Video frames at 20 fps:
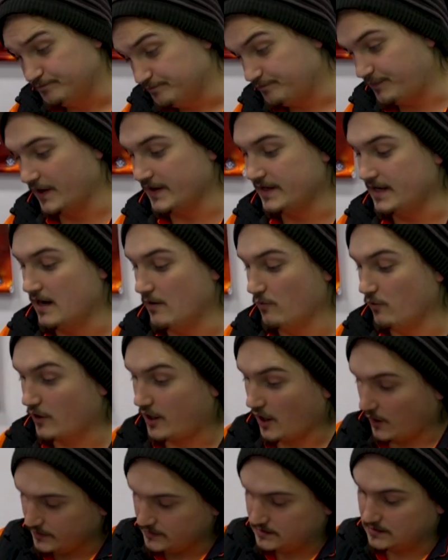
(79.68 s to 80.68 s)
But yeah, we'll
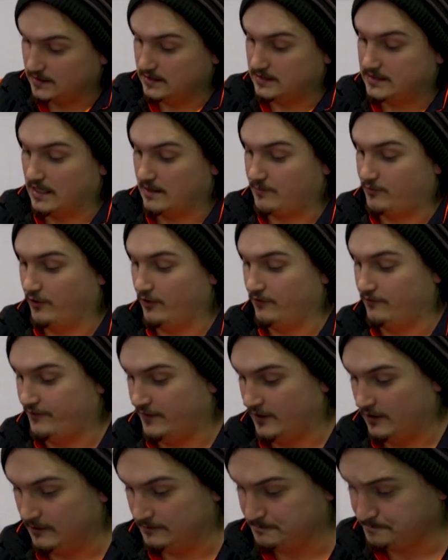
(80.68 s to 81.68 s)
go into the deck
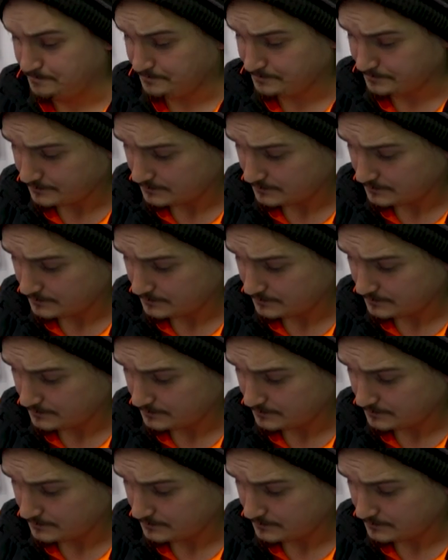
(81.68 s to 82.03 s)
profile.